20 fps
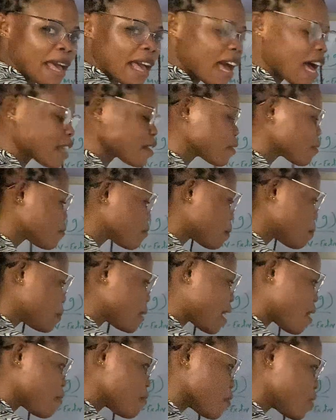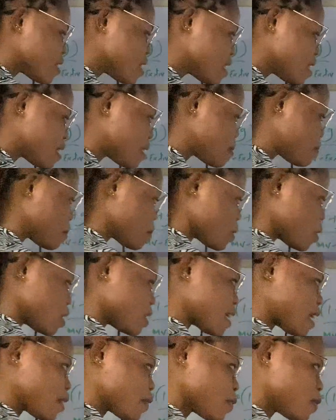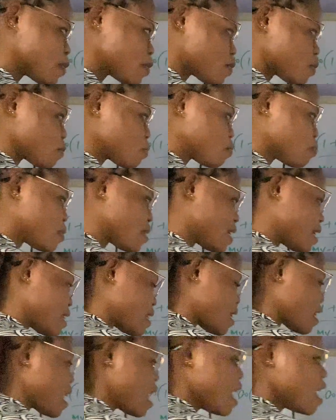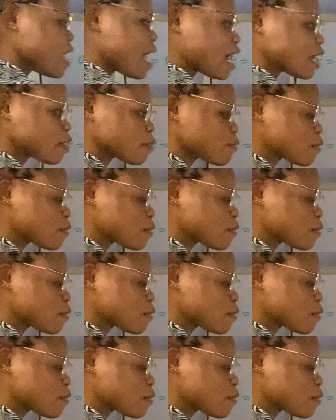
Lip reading: And the formula for this, because I don't want to break it down, and the